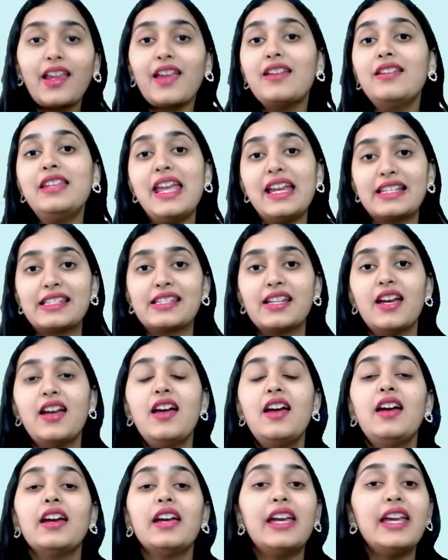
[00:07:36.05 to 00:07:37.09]
Next,
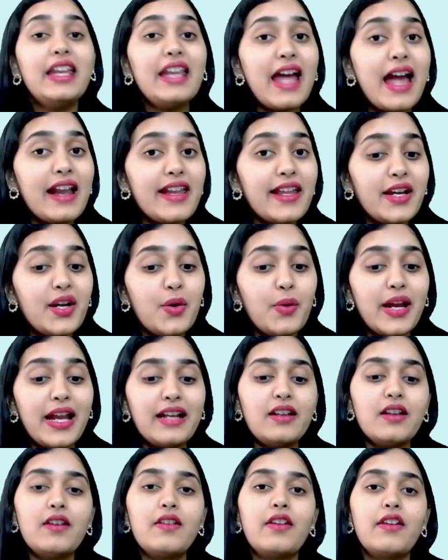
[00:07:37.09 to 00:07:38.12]

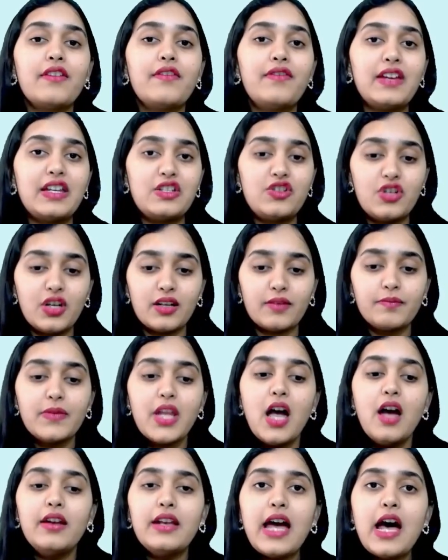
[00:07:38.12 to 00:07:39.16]
inadequate revision.
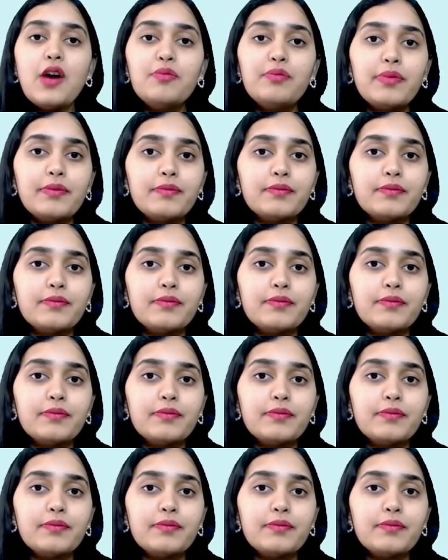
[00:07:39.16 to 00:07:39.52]
Now,